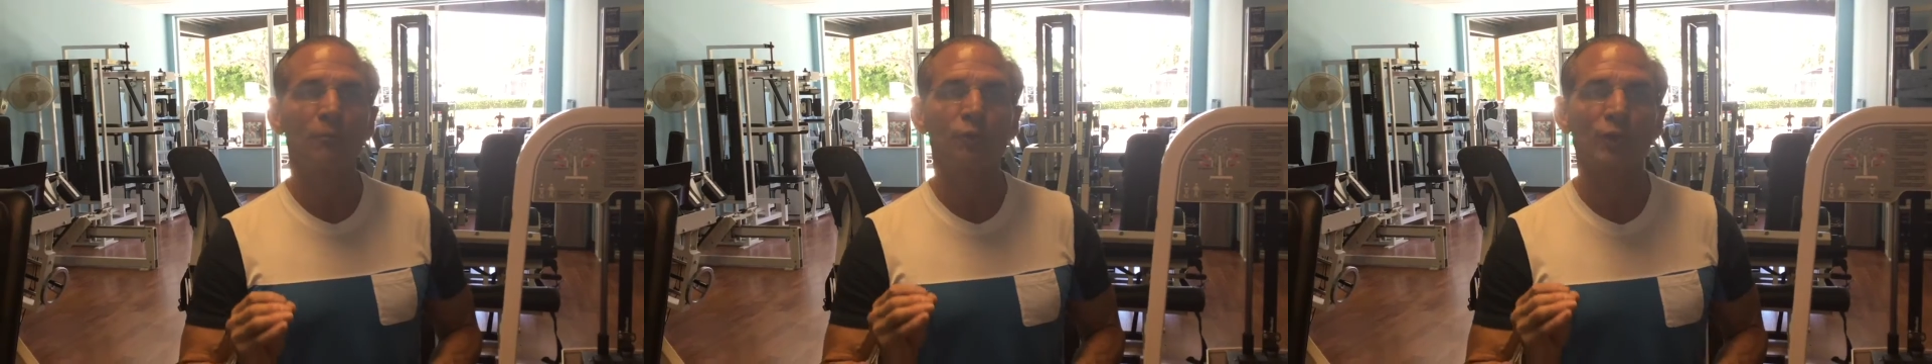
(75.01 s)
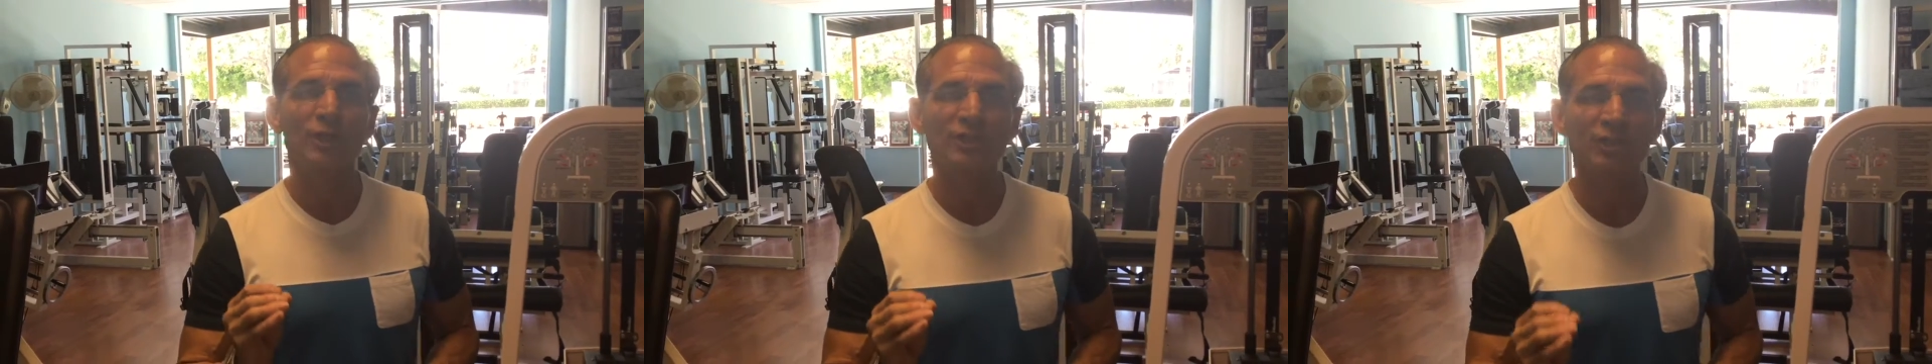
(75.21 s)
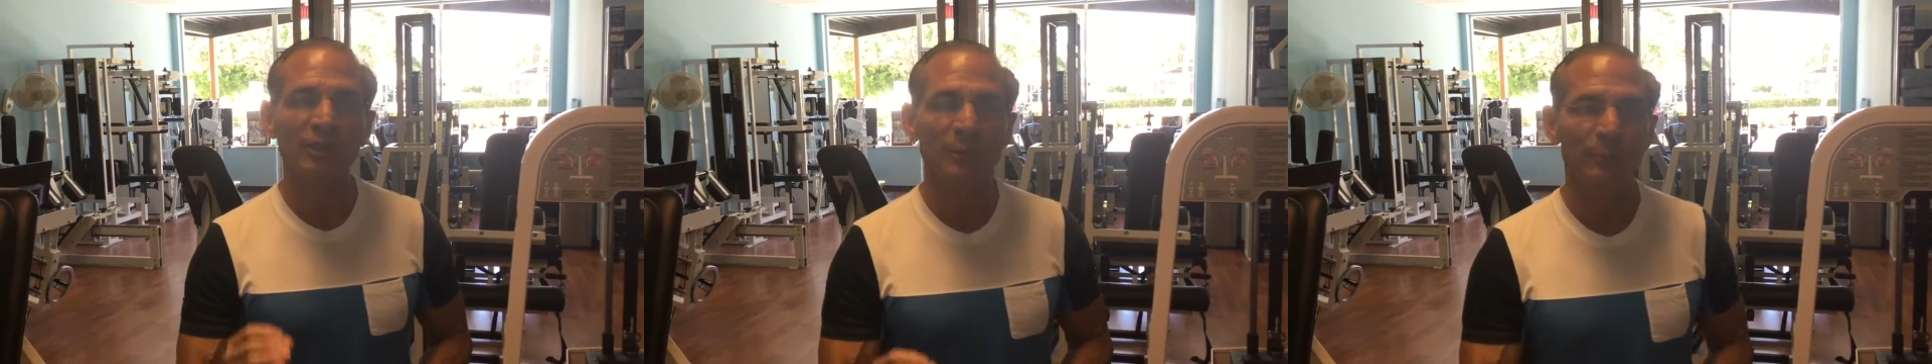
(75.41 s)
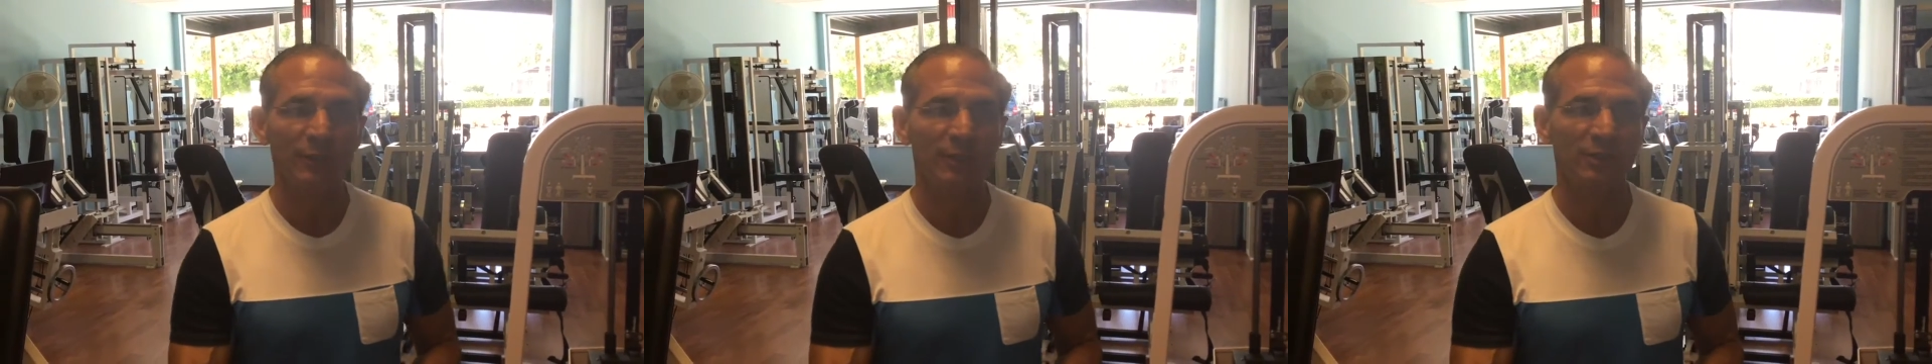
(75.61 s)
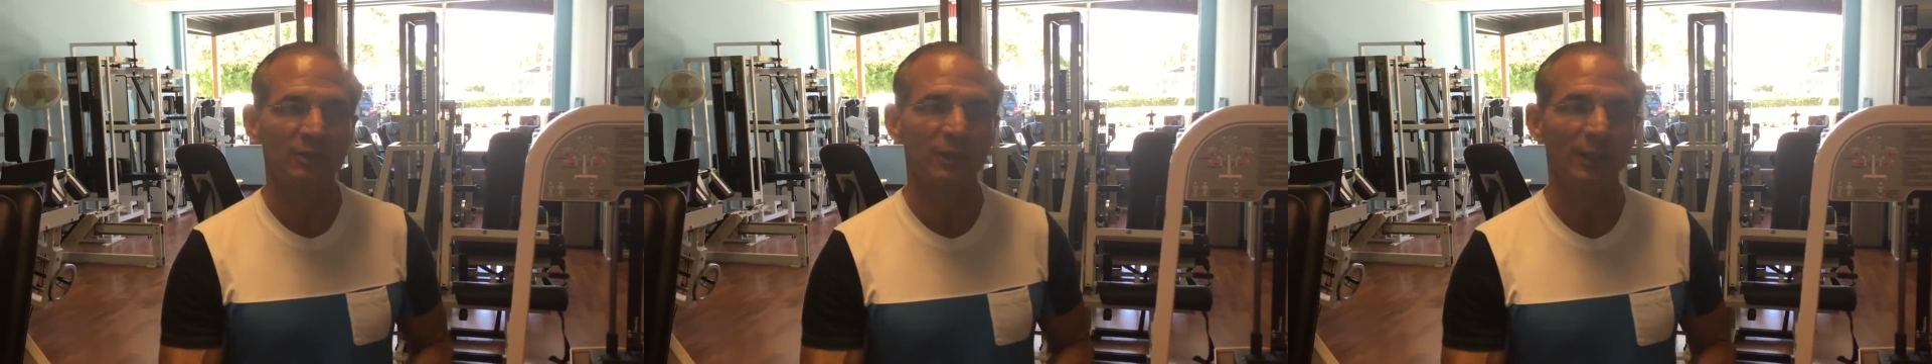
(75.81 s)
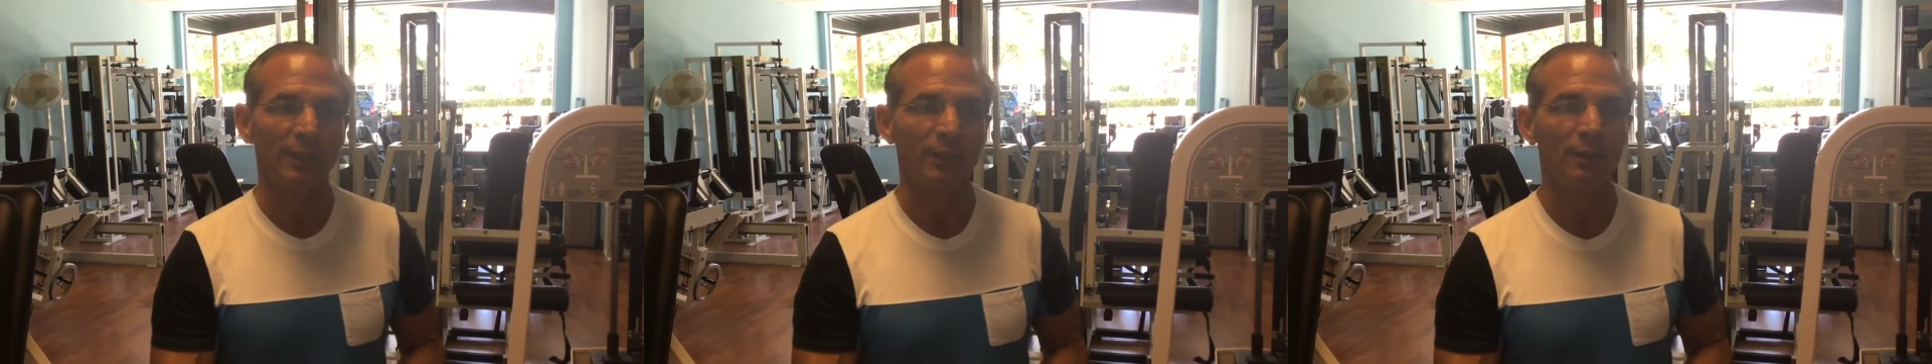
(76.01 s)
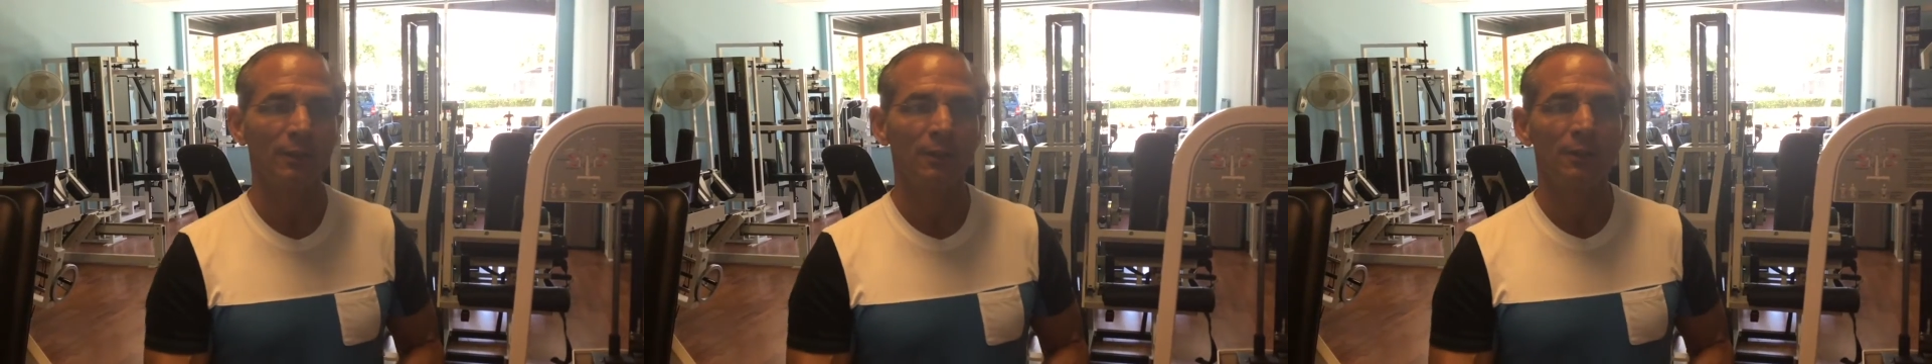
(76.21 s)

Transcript: precipitously.